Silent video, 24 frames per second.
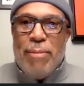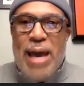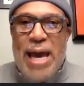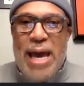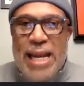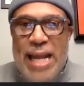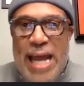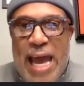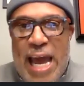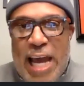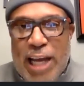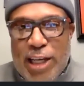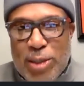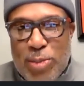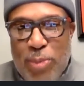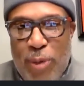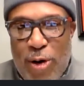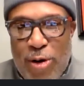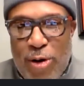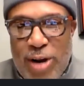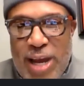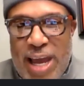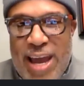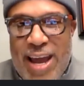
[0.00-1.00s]
matter
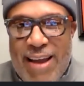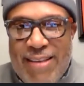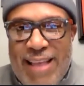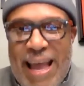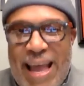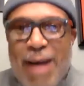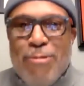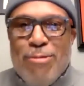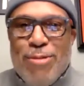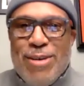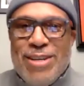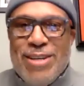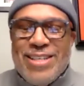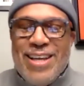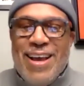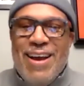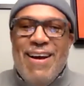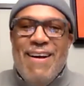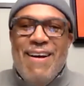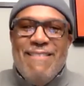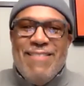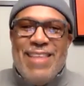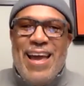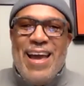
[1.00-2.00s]
expert here.
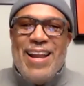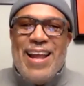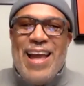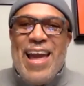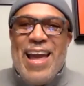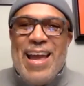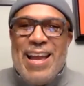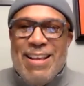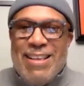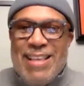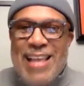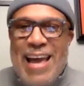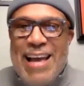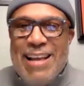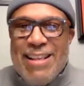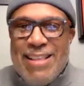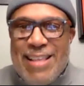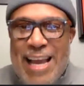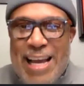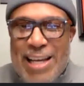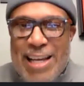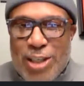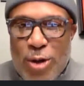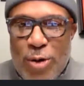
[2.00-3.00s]

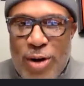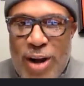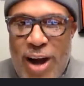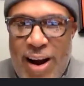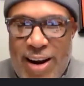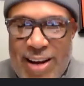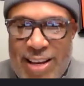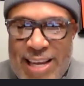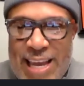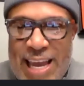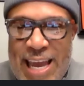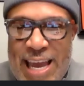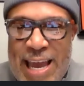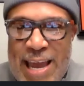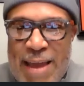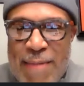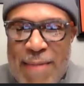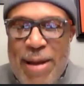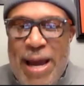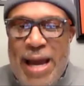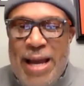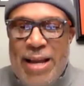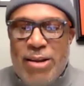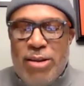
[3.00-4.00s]
That's on our team,
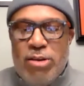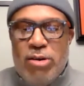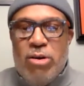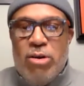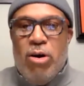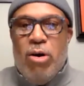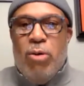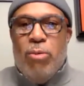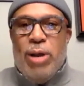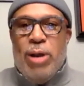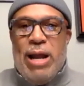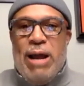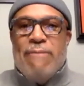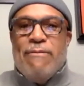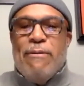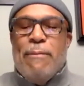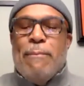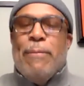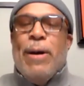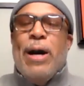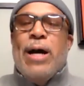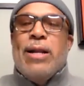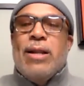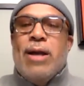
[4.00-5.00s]
and, whatever.
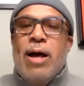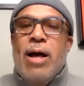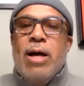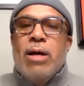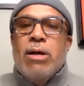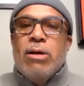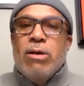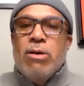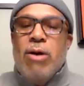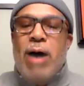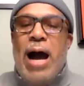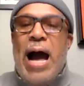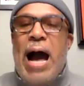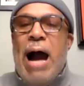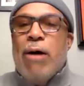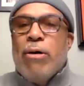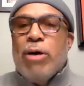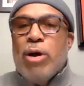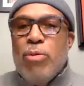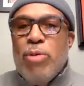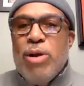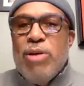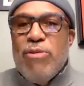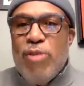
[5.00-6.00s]
But how
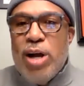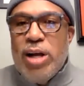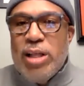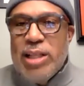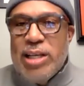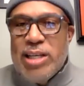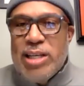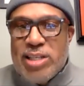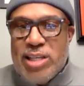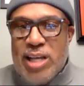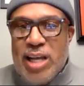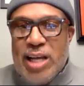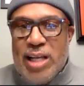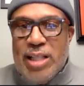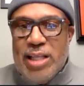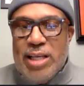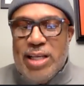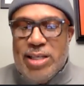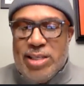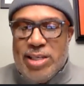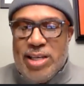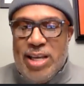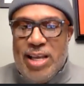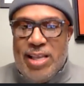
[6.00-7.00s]
can we realistically
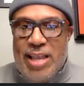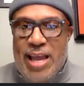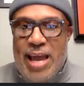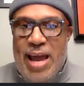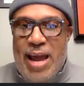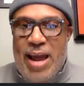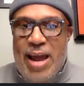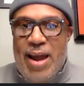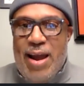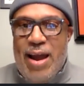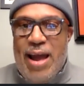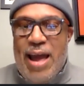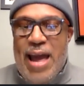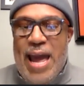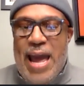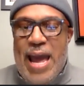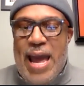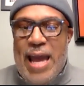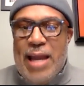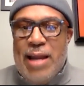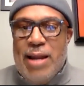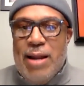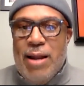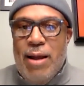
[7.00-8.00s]
sit there
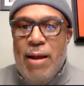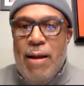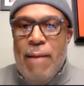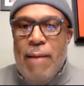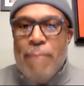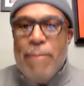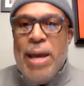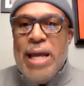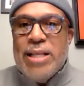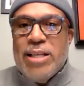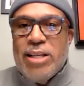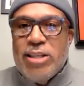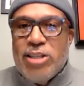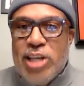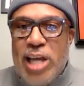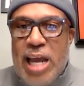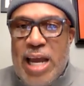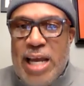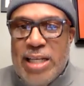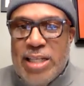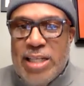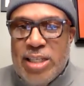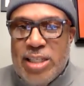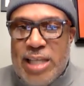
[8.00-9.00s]
and make the
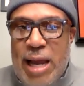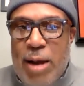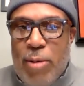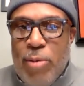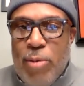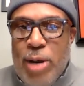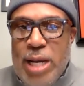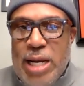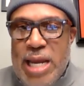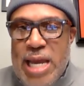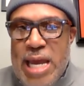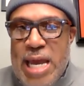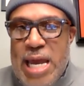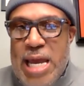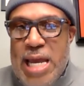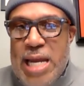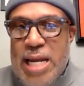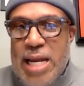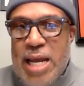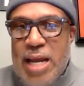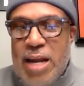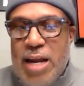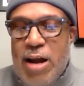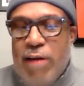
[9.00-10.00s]
changes that we need
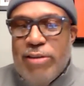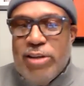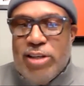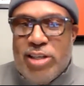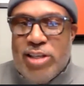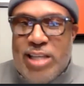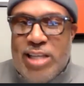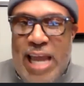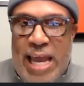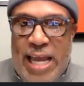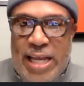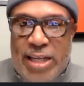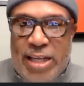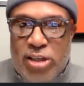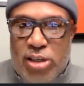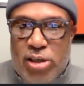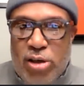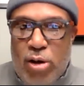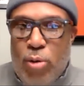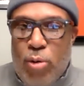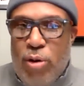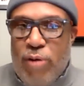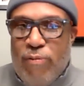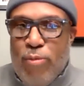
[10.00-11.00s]
in other states?
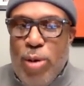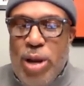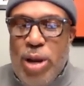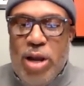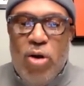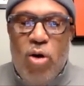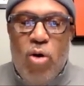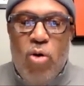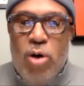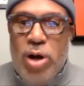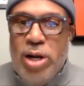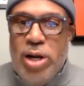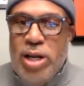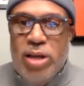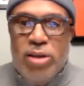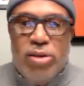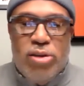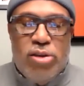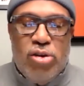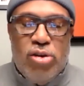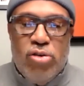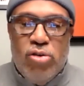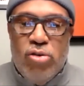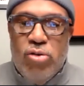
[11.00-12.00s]
So if we're going
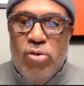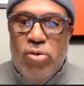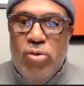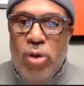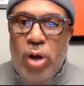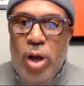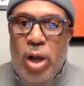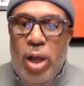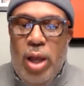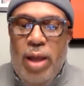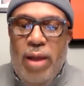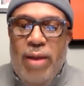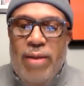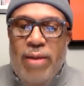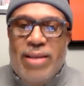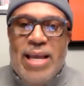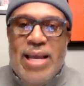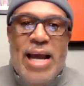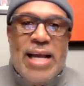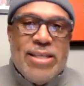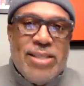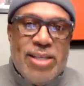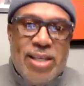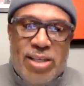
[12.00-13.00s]
into
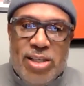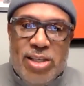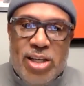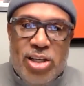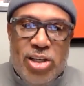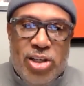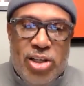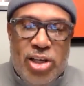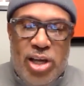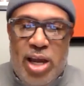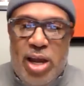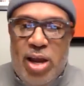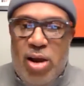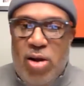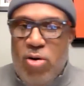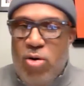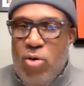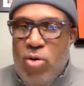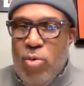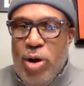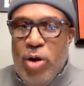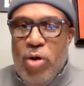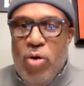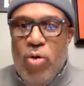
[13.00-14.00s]
Texas this year, or
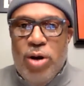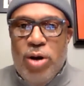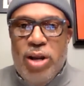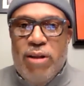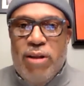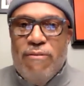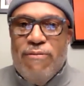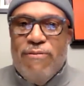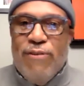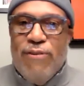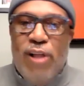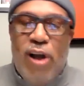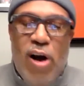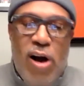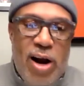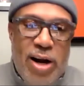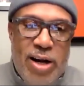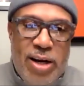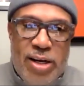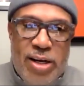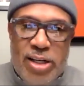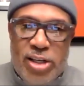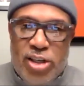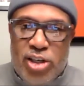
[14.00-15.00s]
we're going into
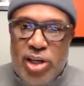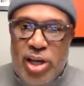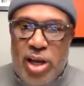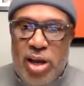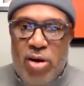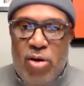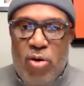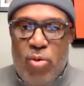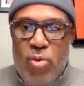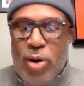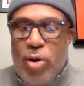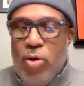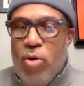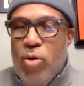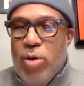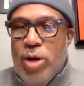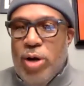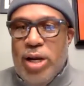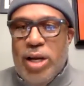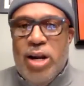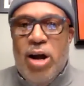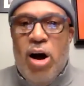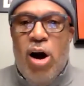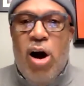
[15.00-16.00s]
Florida this year, or we're going
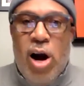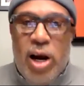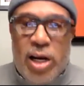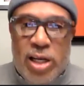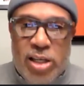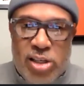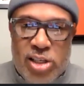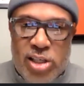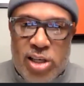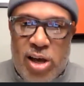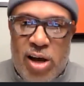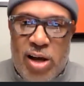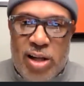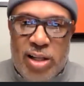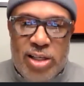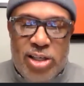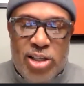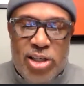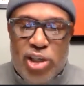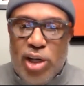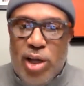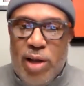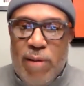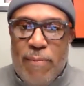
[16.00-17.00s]
into Arkansas
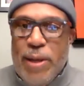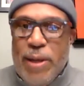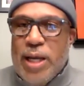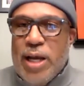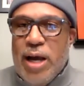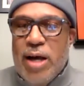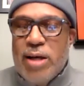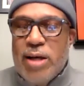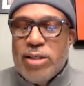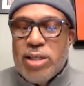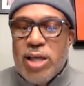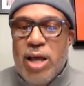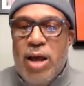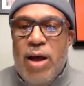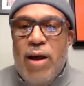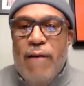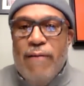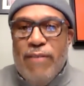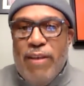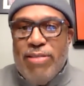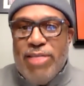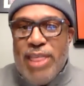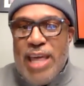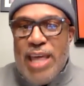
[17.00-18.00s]
this year, because
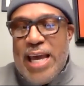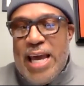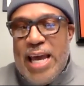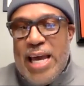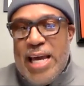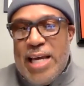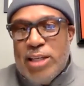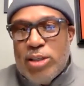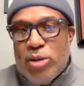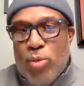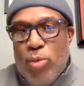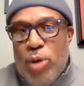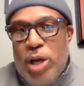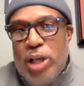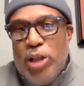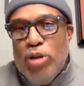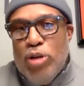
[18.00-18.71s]
the thing is, we're